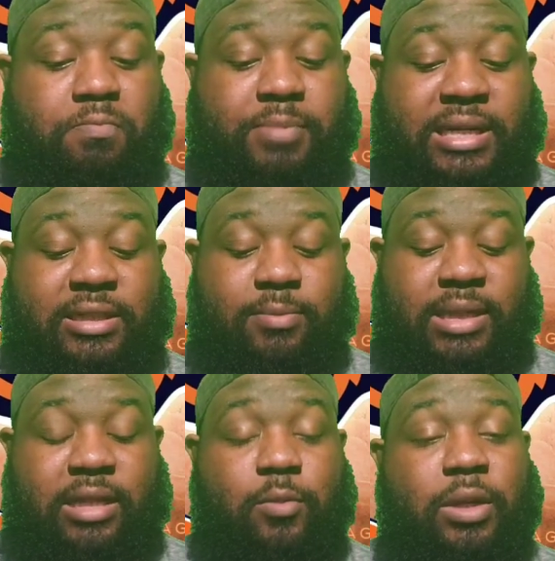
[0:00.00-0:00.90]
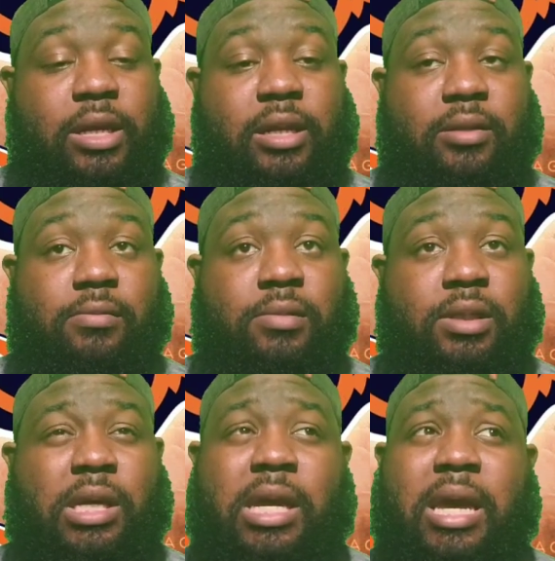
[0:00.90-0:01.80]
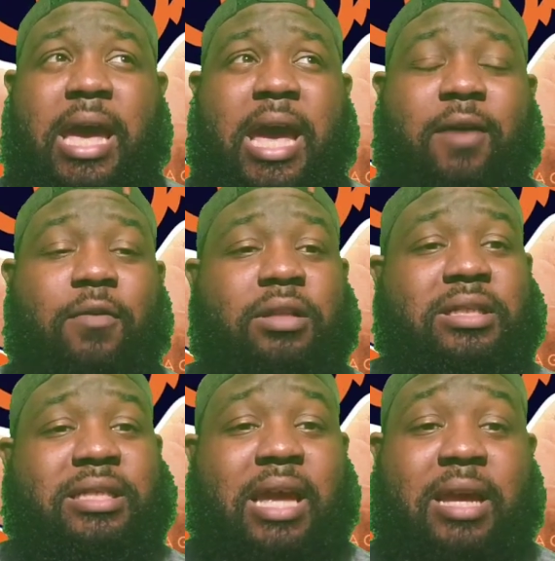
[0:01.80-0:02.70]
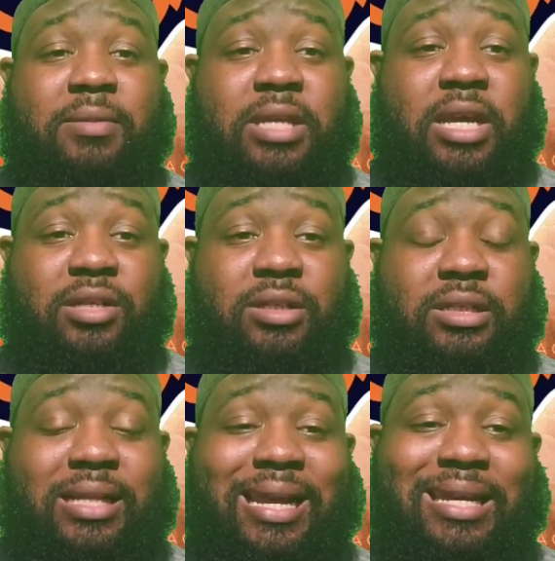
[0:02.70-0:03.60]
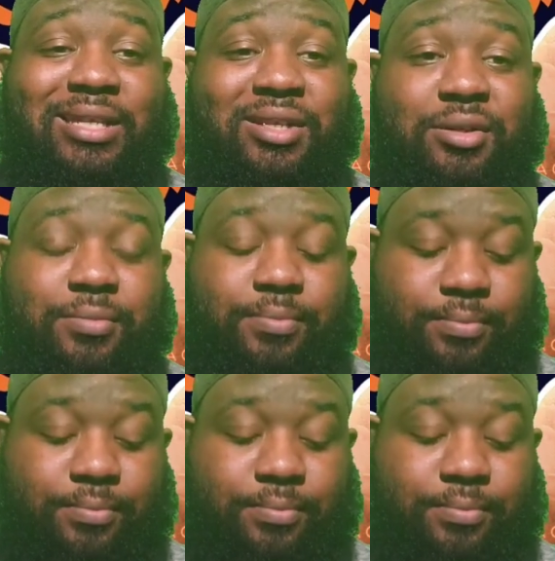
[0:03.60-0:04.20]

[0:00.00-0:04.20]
Possibility we can have what, the same schedule as last year?